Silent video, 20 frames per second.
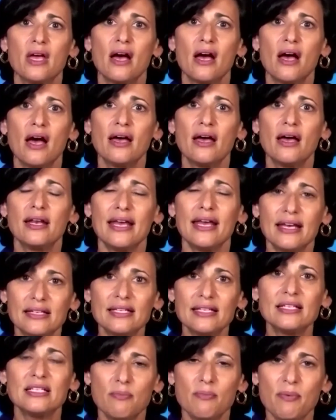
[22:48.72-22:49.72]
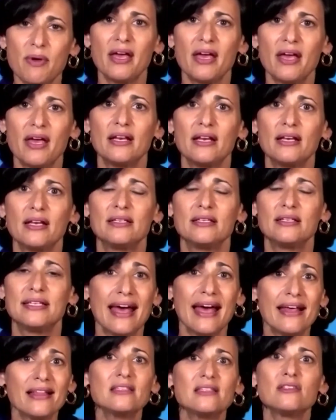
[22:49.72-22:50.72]
unanticipated
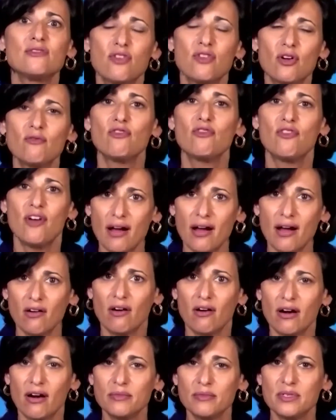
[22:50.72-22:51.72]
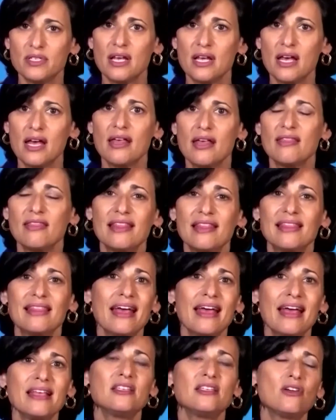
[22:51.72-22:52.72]
deaths from firearms, then
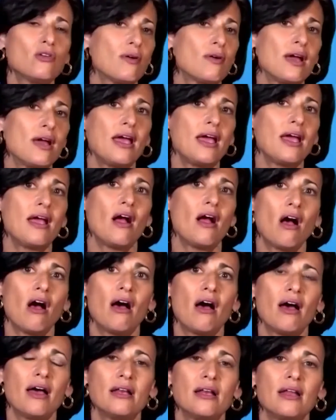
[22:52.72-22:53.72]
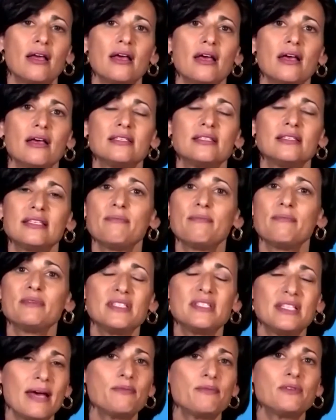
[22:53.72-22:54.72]
let's agree on some
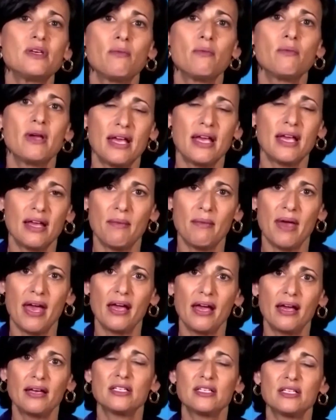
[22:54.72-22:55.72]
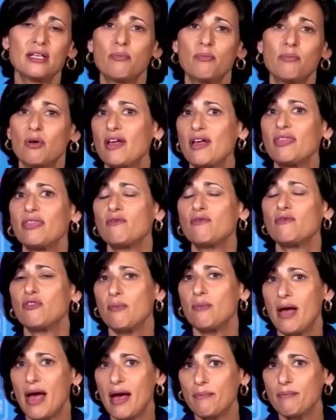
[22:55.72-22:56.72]
steps that we can make to prevent them from
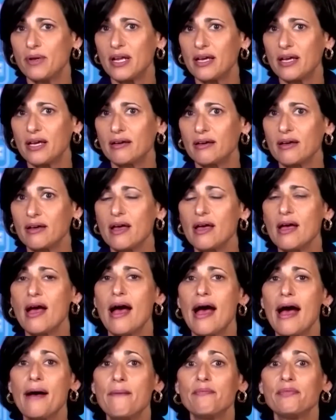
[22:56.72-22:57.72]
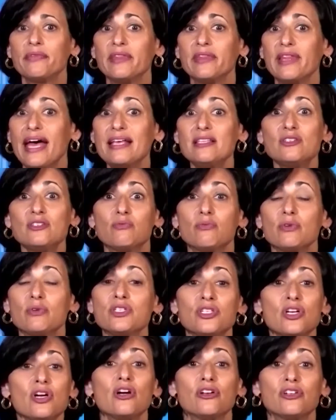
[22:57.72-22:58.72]
happening. Let's
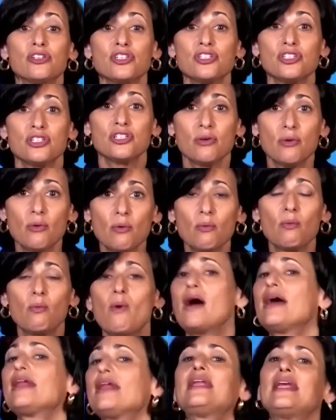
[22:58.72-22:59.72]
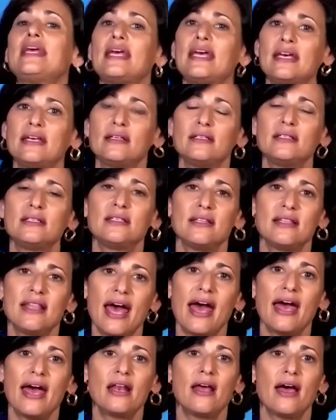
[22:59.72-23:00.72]
research what it is
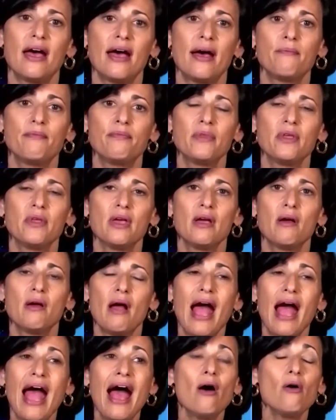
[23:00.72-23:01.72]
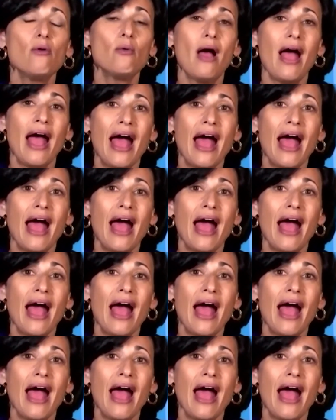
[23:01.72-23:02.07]
that, how